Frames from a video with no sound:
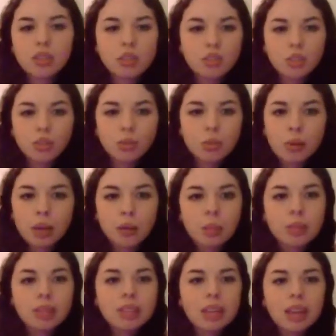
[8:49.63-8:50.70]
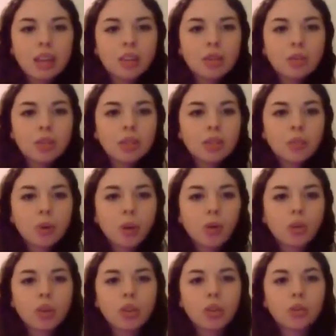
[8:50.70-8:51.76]
you made a mistake, you
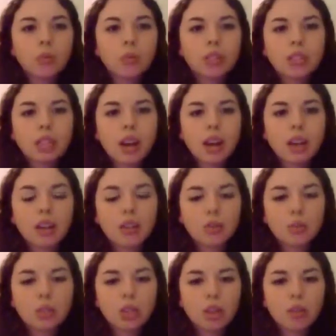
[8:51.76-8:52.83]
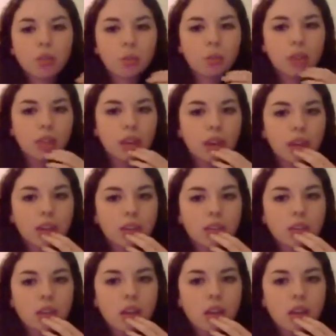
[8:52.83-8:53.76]
misspoke or you missigned, whichever be the case.